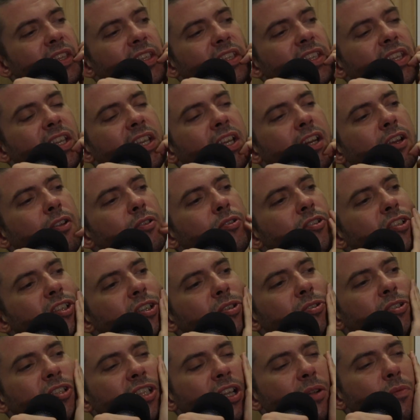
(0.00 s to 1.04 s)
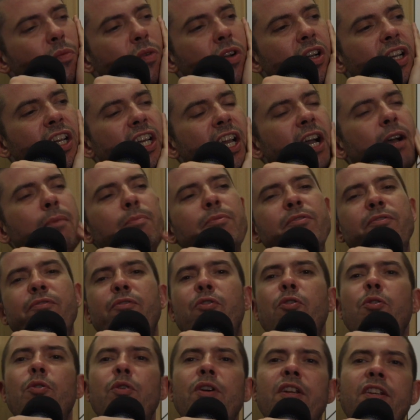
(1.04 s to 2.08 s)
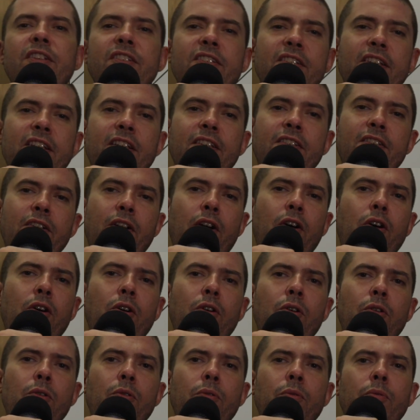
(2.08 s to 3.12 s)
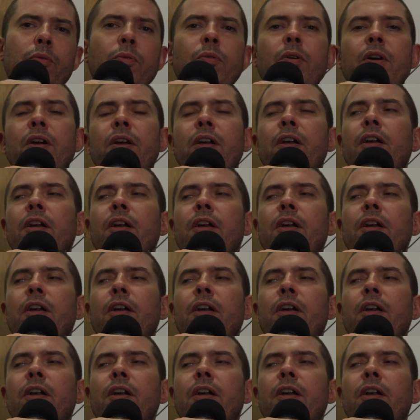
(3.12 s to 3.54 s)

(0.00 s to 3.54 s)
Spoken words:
So someone comes forward and says, oh,